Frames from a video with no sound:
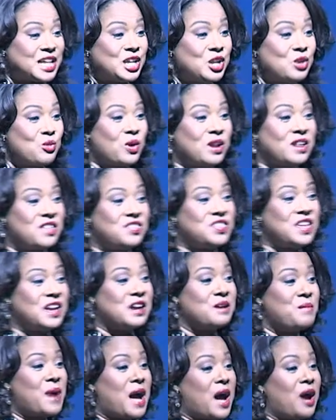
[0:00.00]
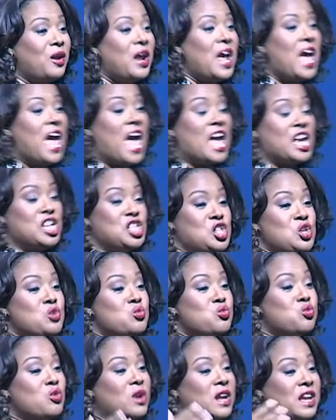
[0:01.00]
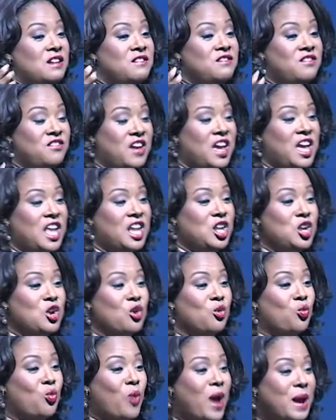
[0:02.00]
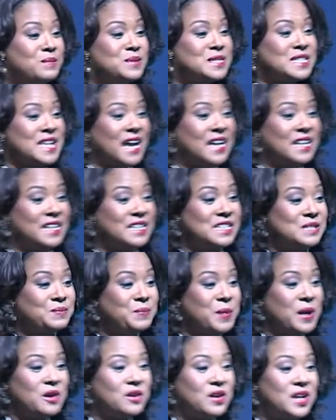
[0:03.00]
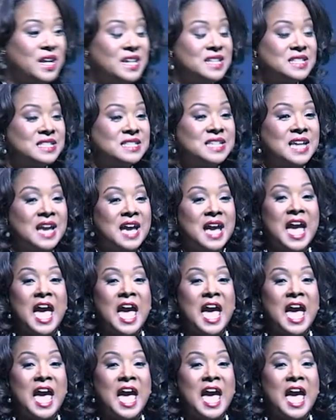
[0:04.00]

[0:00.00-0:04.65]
thing you want to think about as you reinvent your website experience,